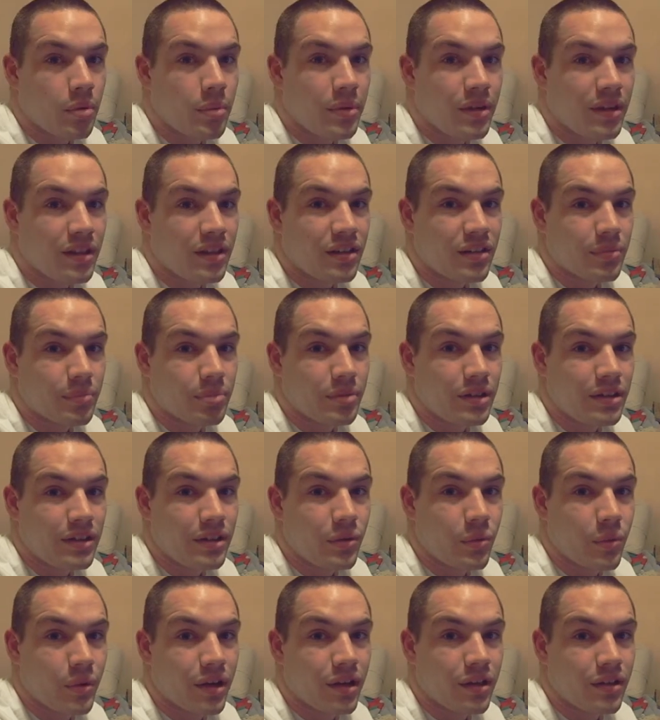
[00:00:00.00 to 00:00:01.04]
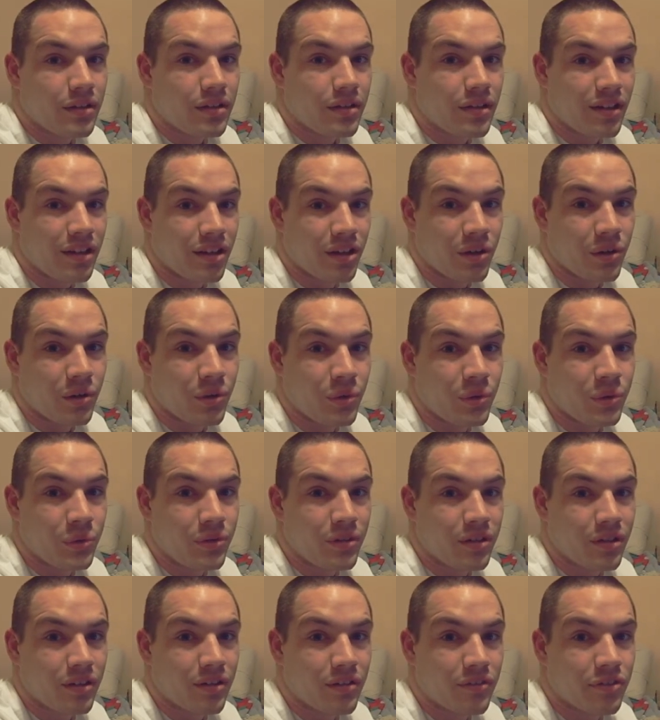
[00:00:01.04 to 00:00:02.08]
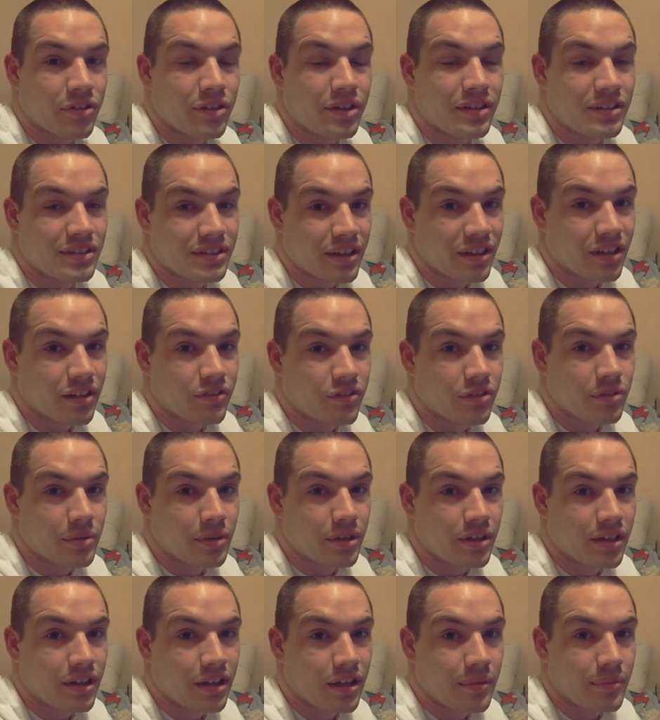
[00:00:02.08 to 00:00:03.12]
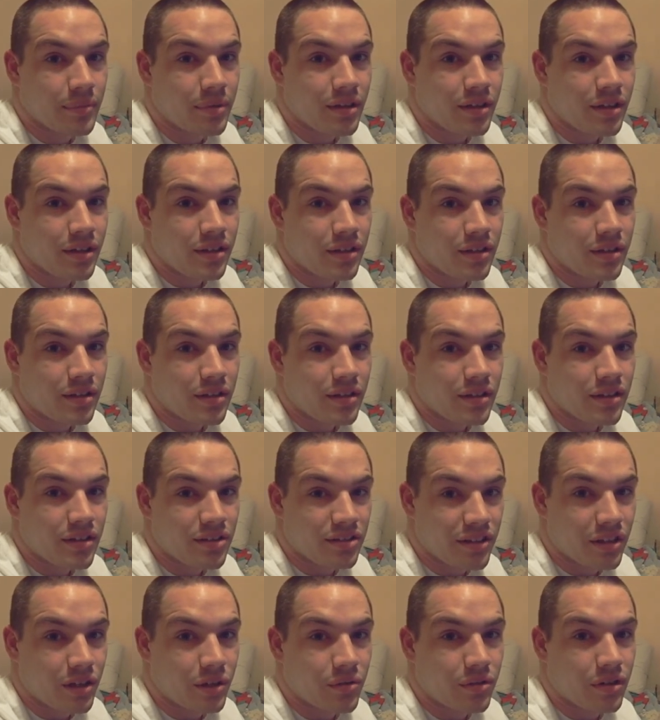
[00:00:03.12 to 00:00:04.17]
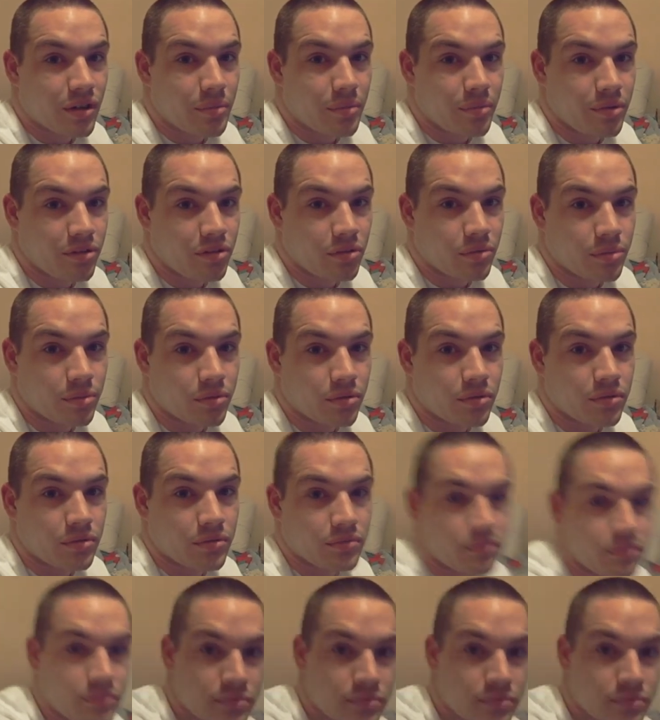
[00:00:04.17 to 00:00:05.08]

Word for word: But being completely wet and cold for an entire football game is downright miserable.